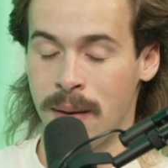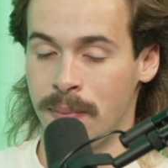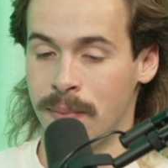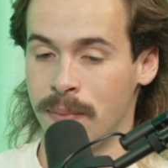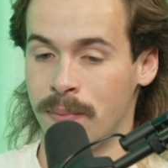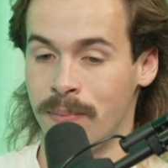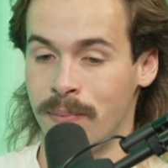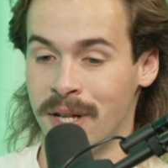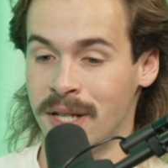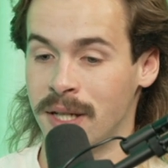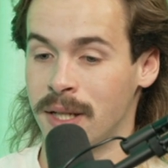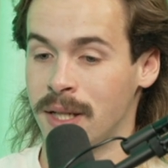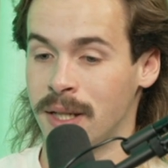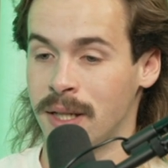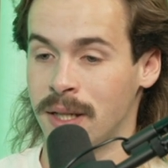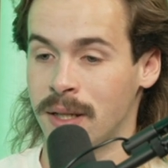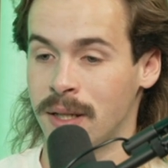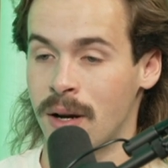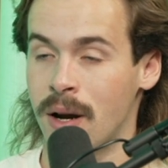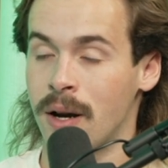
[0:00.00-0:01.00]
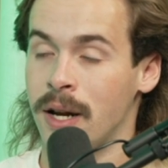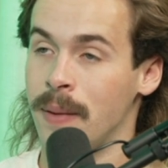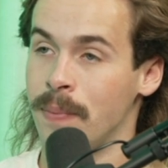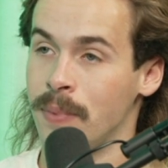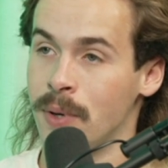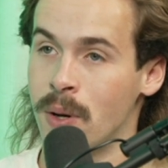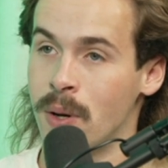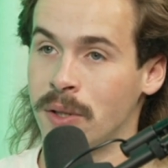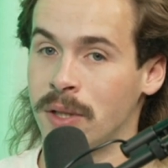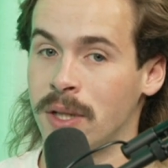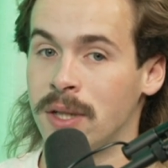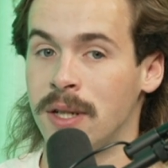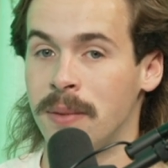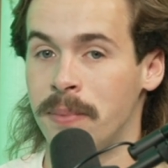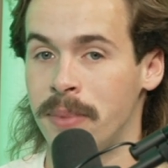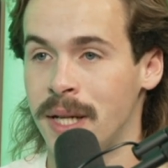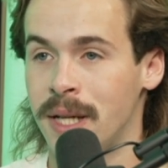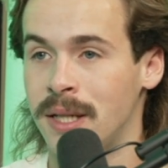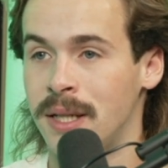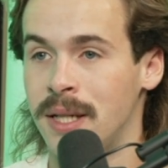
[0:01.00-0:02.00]
business or hypnosis in
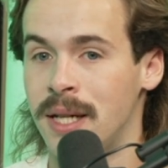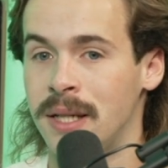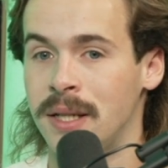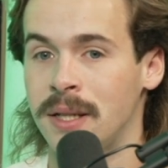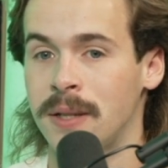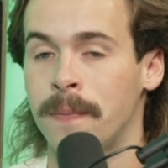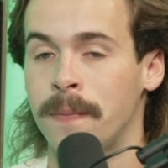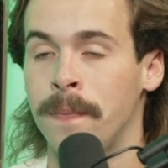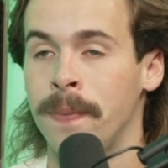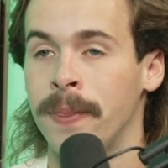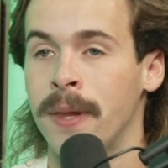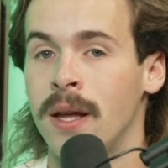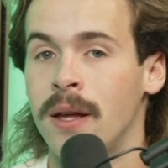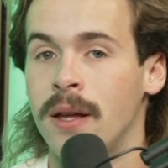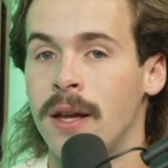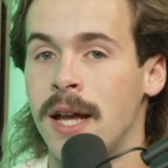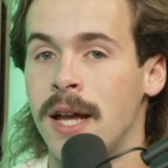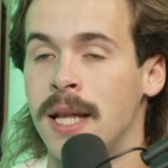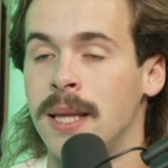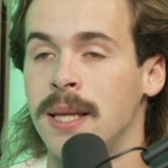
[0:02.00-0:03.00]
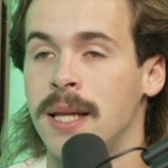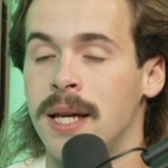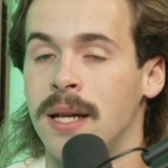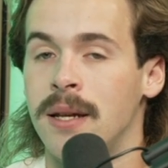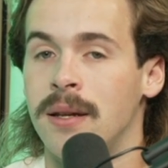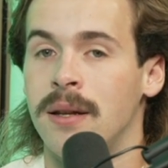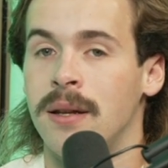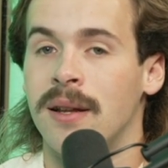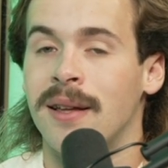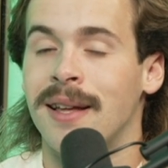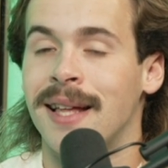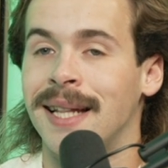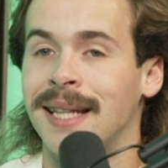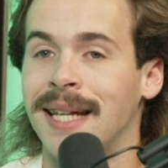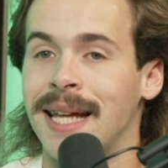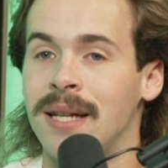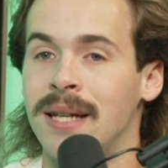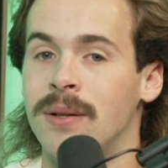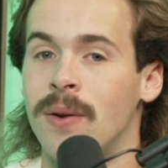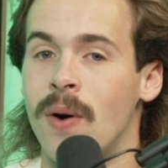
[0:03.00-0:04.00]
business, and then
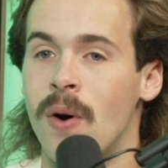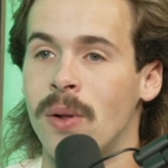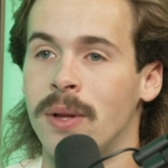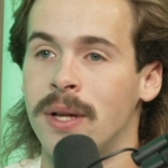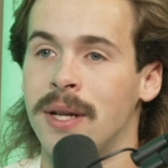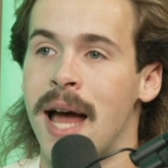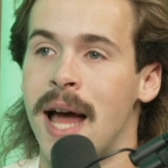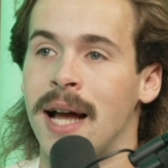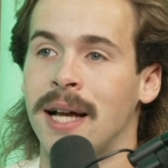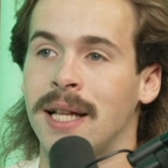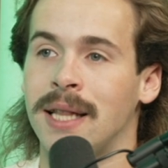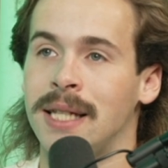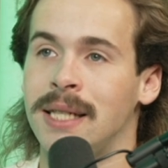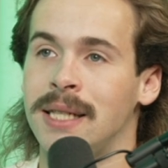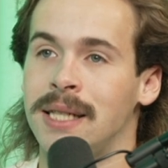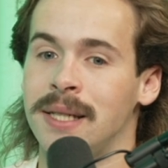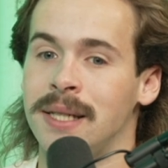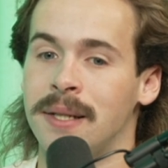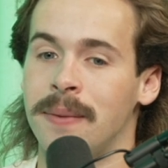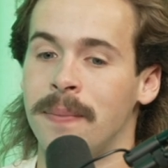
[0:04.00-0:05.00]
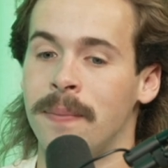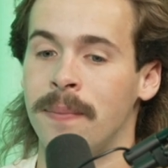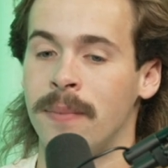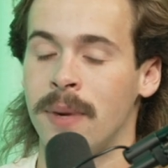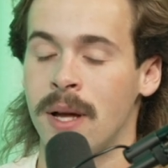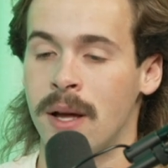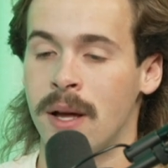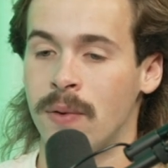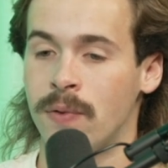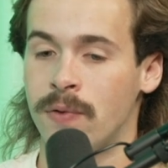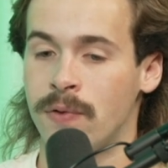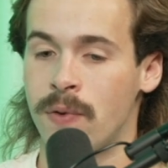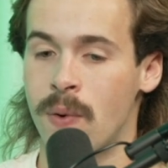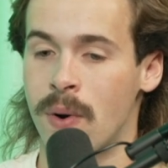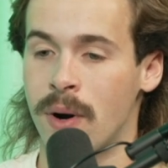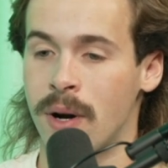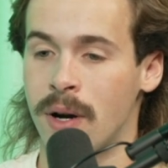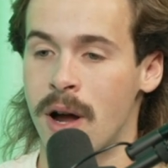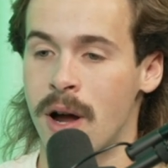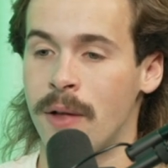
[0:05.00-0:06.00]
Clint Nolan at Clintism
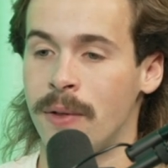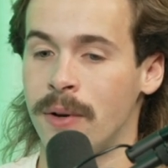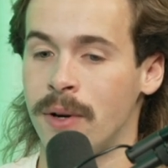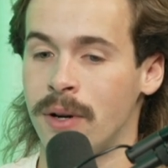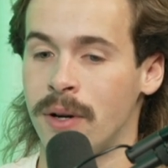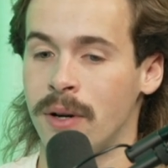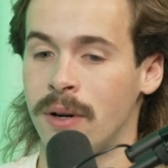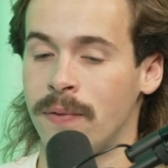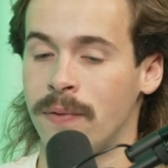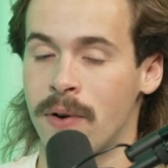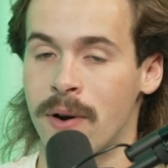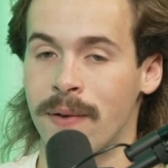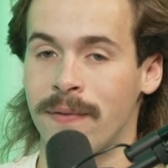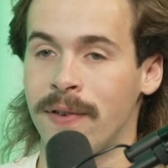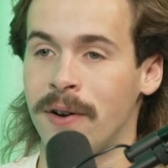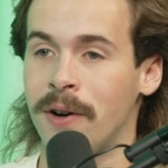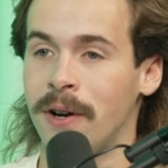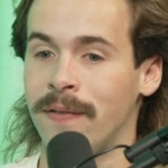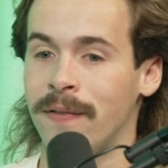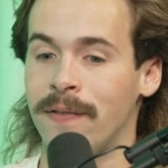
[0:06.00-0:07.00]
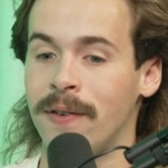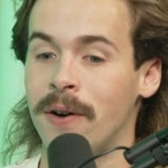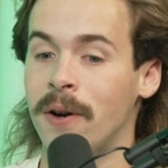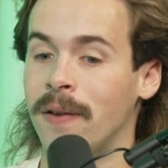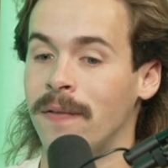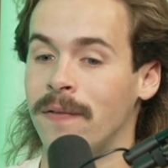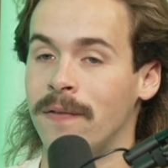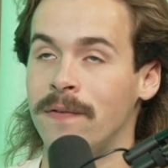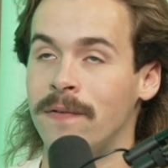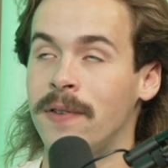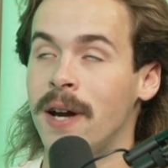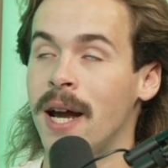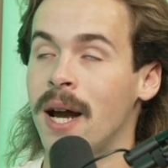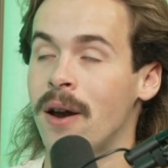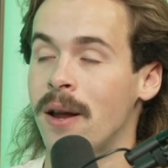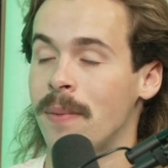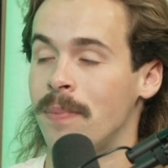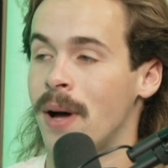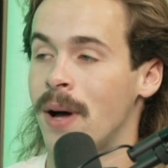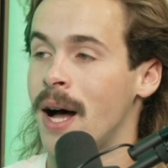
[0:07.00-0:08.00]
for a very, very,
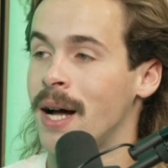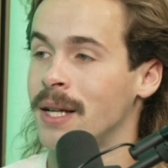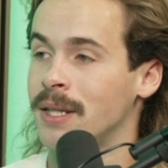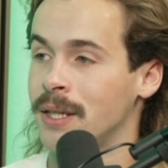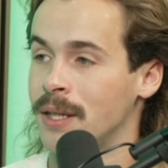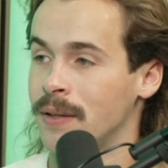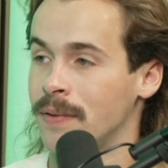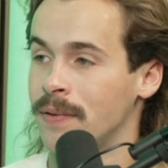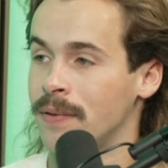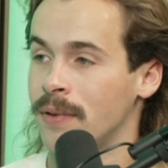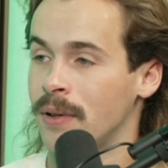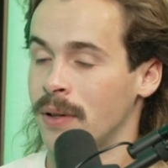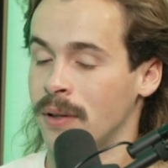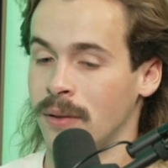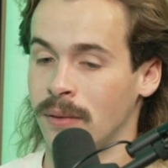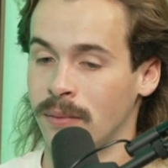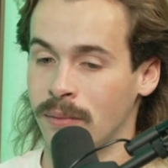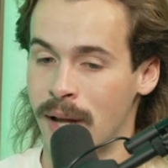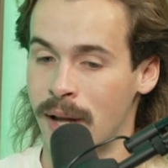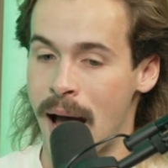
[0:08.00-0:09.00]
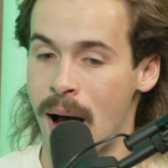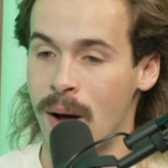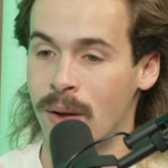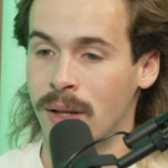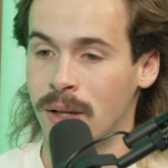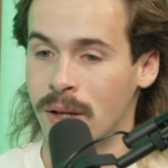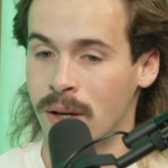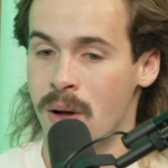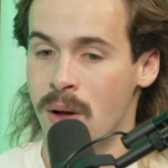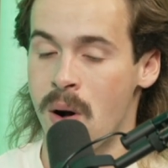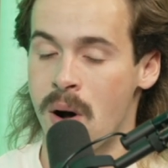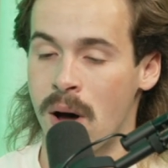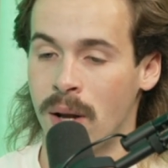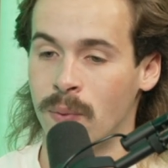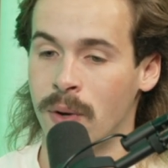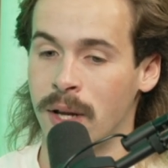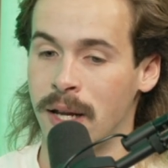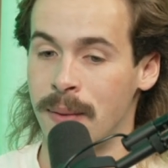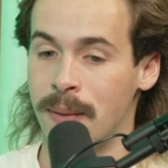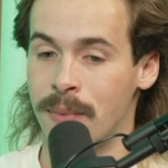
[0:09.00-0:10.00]
very positive outlook on
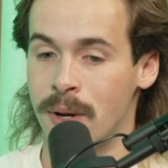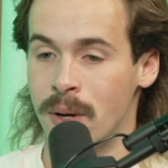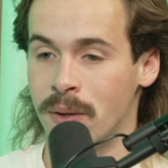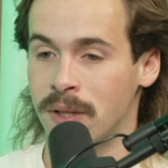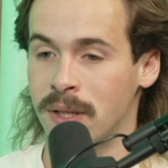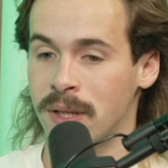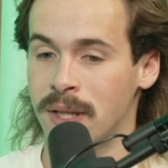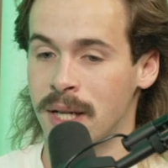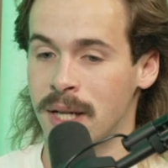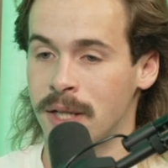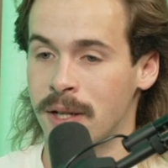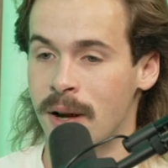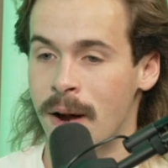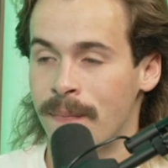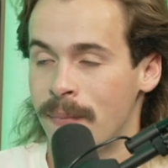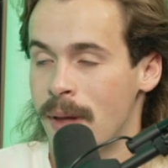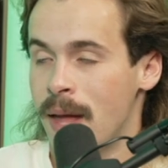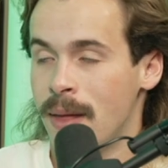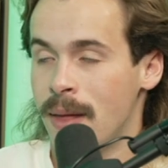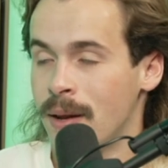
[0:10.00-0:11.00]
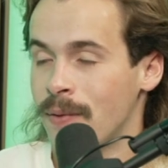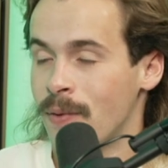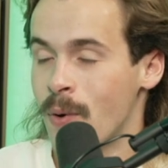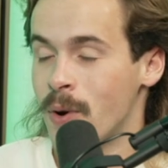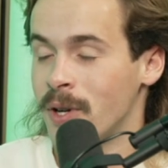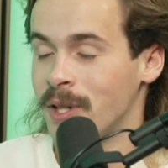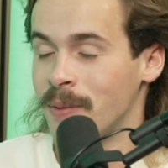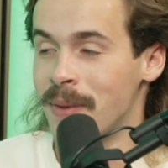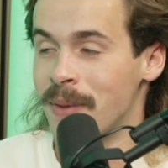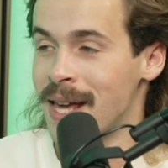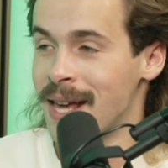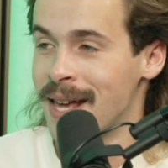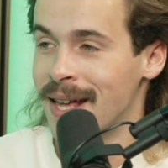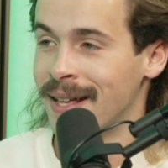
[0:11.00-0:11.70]
what hypnosis is, and then of course me,